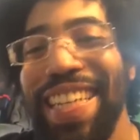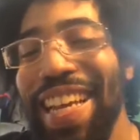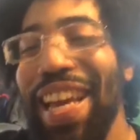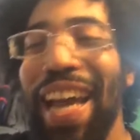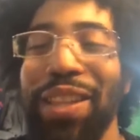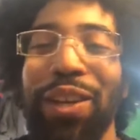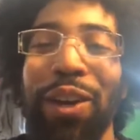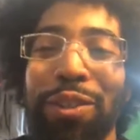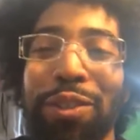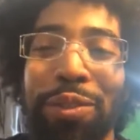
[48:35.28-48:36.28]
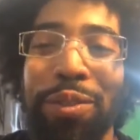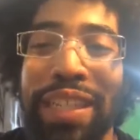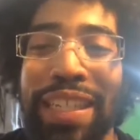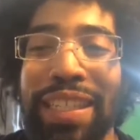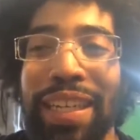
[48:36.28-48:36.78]
And the Cursed Shoes
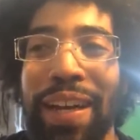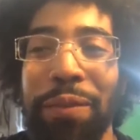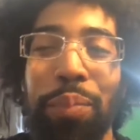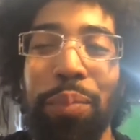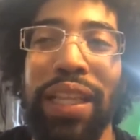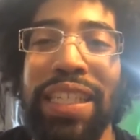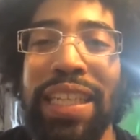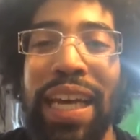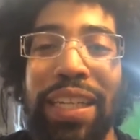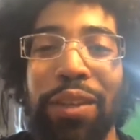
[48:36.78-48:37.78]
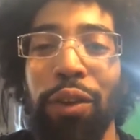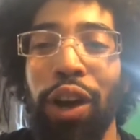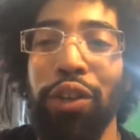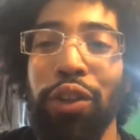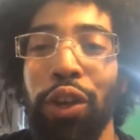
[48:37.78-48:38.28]
is you place that either on
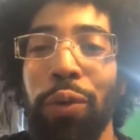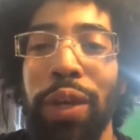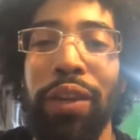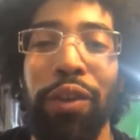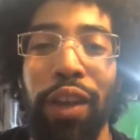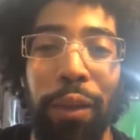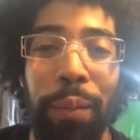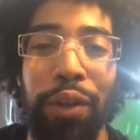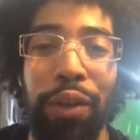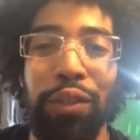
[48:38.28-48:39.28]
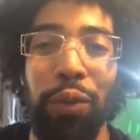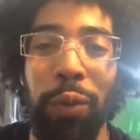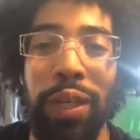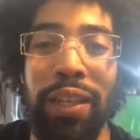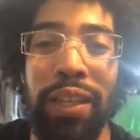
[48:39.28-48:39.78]
your queen or the other person's
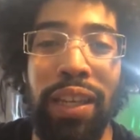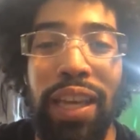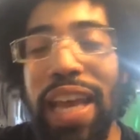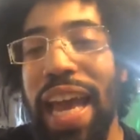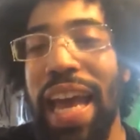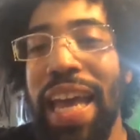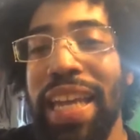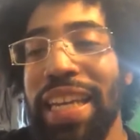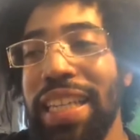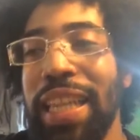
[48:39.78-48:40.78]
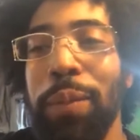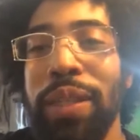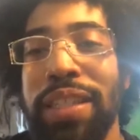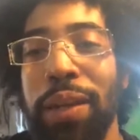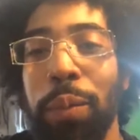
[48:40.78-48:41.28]
queen, and it limits
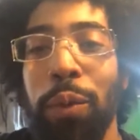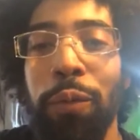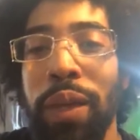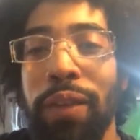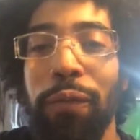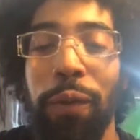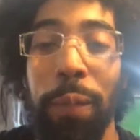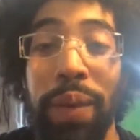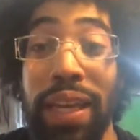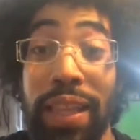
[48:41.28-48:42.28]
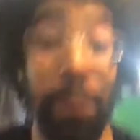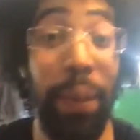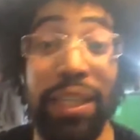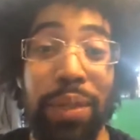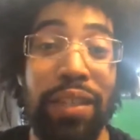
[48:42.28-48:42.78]
their movement from being the
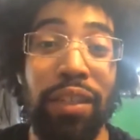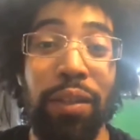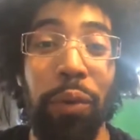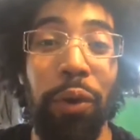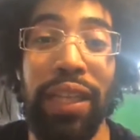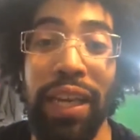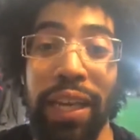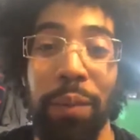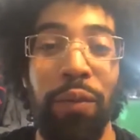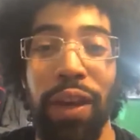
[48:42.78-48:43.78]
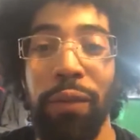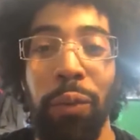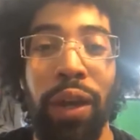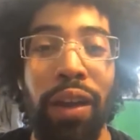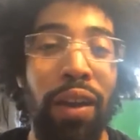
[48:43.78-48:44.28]
best piece on the board that can move
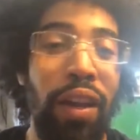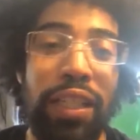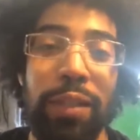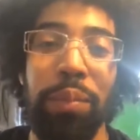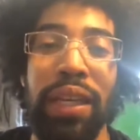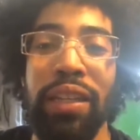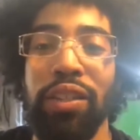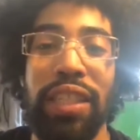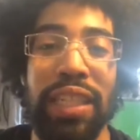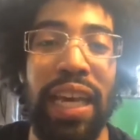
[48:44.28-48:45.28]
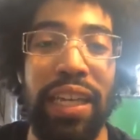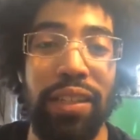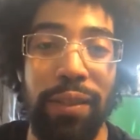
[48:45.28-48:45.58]
everywhere to being just a knight.